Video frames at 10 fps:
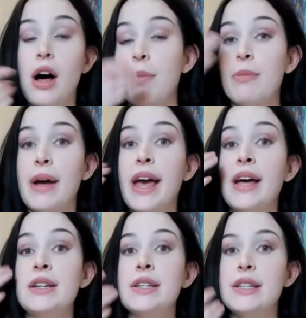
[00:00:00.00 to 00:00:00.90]
up in my
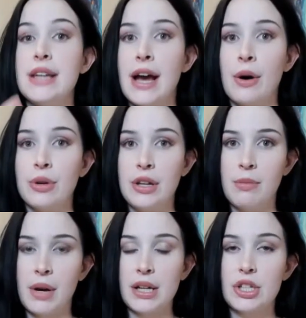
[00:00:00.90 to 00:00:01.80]
head to down
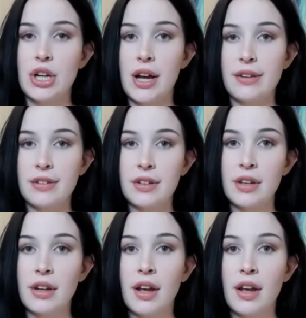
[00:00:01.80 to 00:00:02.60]
in my chest.